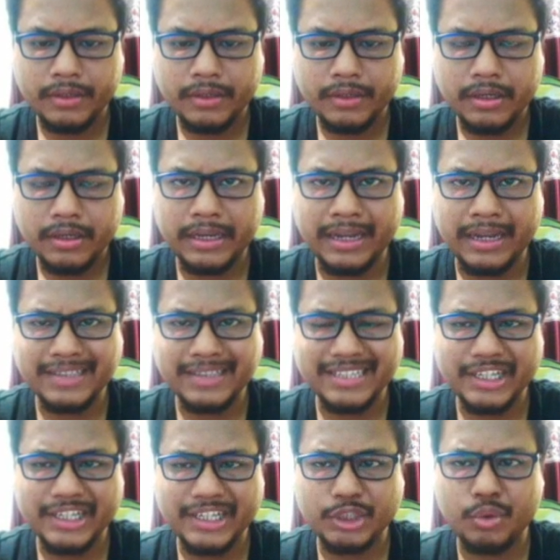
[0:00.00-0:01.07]
And I
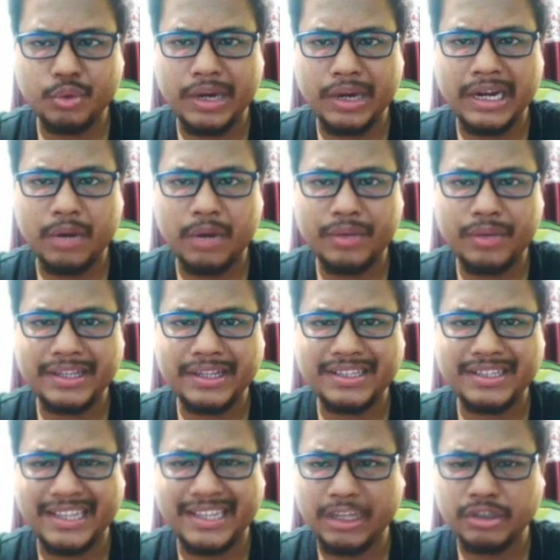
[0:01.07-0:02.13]
sent it to around, I think,
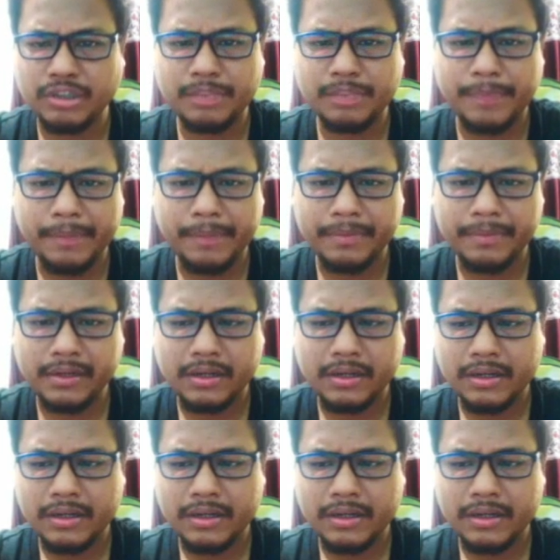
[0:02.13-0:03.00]
10,000 people.